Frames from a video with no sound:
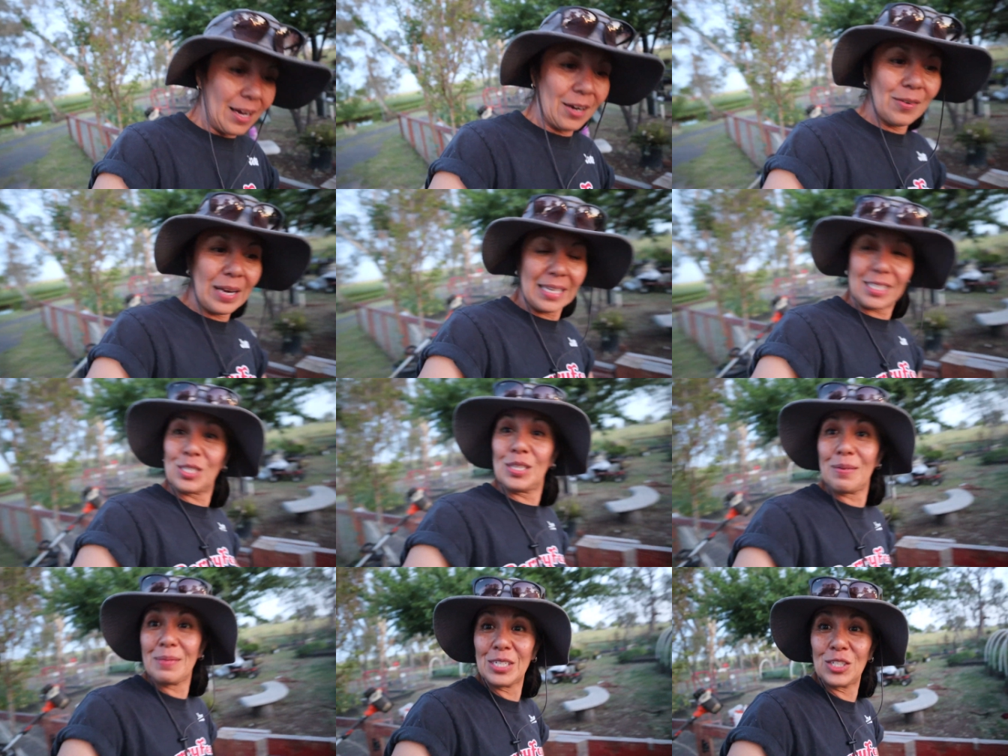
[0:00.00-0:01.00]
All right, so
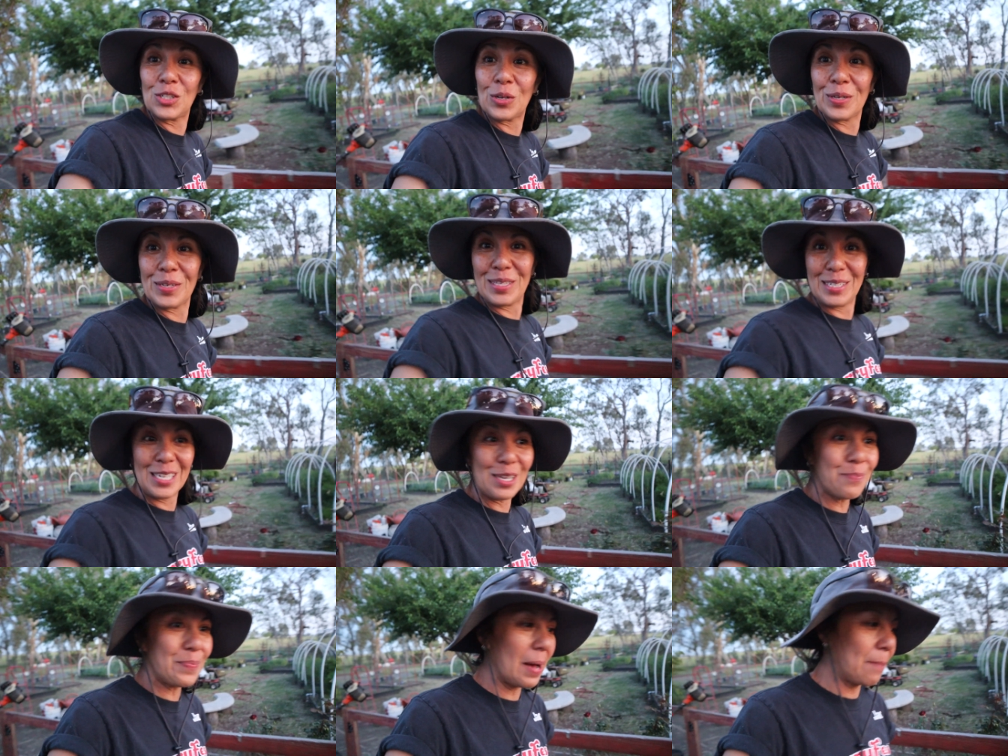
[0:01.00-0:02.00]
let me show you the
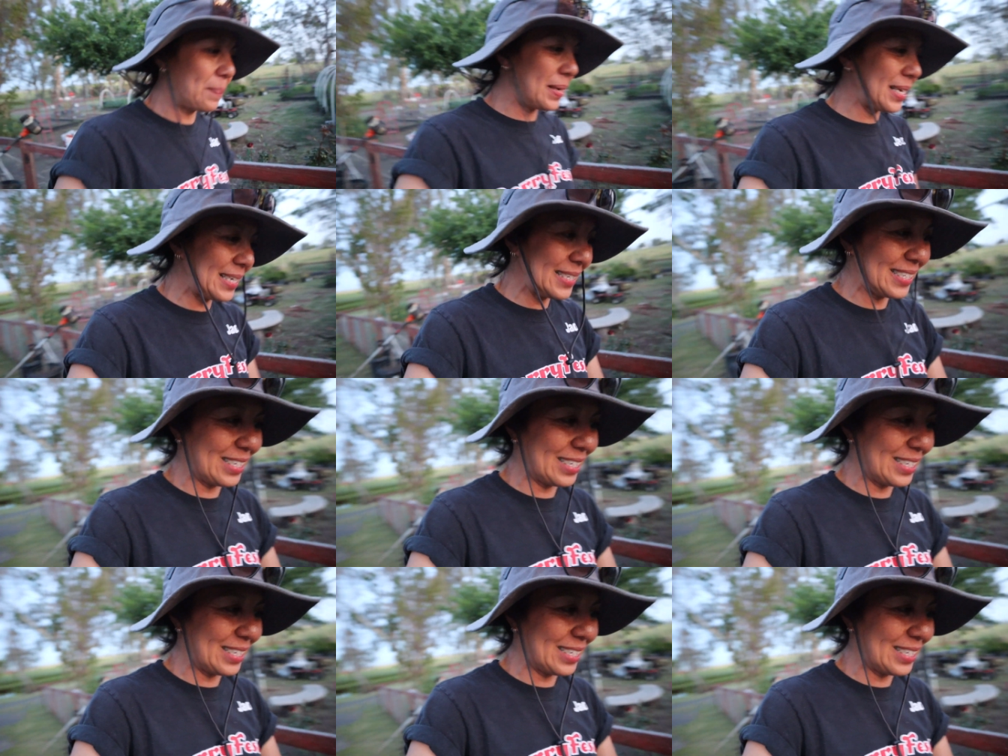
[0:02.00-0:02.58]
two puppies.